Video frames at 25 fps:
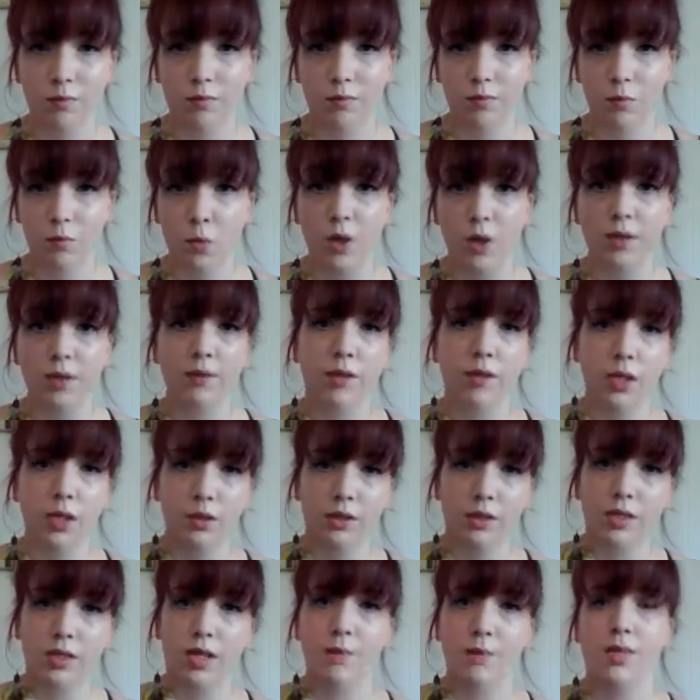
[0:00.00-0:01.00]
one of the
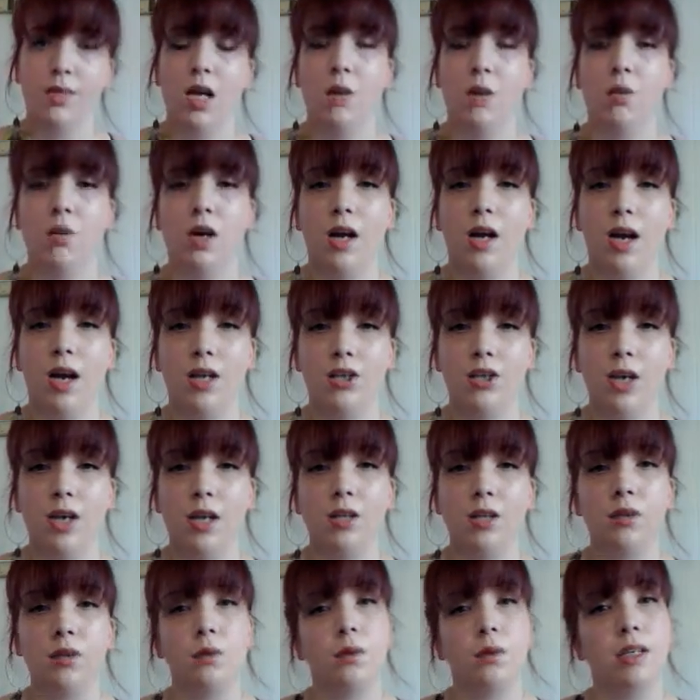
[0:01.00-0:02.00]
only times I wear
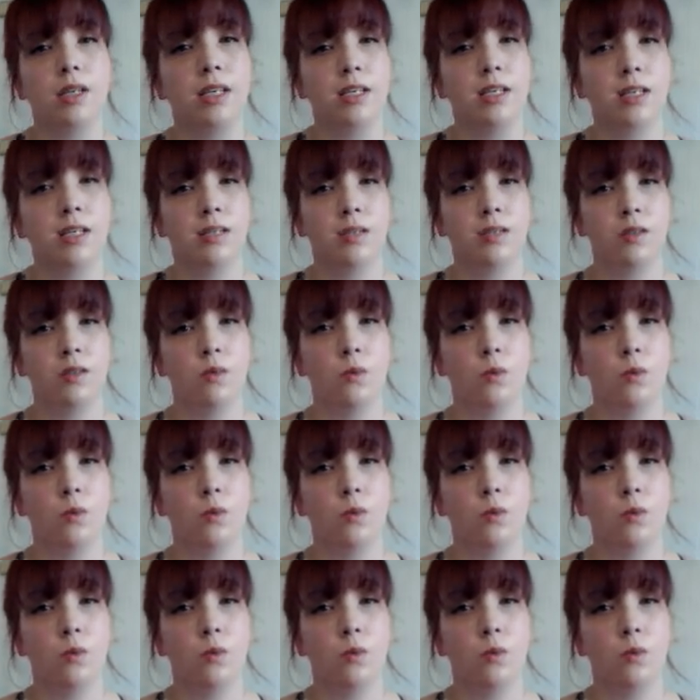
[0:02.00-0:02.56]
eyeshadow is